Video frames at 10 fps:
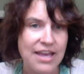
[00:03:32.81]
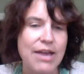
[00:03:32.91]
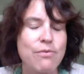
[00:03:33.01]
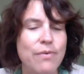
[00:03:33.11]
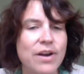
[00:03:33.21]

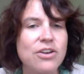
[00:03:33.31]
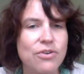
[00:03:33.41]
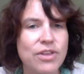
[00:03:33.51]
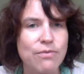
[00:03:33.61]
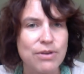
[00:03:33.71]
And we want to know
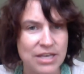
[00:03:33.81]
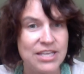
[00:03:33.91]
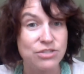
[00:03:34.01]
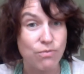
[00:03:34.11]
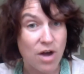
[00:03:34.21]
that He
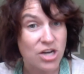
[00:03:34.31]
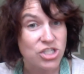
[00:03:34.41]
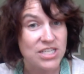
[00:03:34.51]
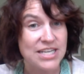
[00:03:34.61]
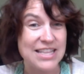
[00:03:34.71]
He's
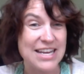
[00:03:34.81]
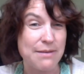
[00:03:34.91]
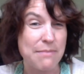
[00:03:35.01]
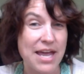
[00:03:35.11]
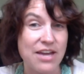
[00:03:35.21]
watching and that
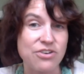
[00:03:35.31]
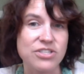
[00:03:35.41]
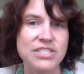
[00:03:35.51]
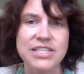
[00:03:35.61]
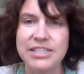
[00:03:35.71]
it matters
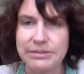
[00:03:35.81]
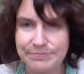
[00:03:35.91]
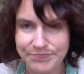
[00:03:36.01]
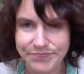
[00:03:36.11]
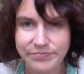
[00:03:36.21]
to Him.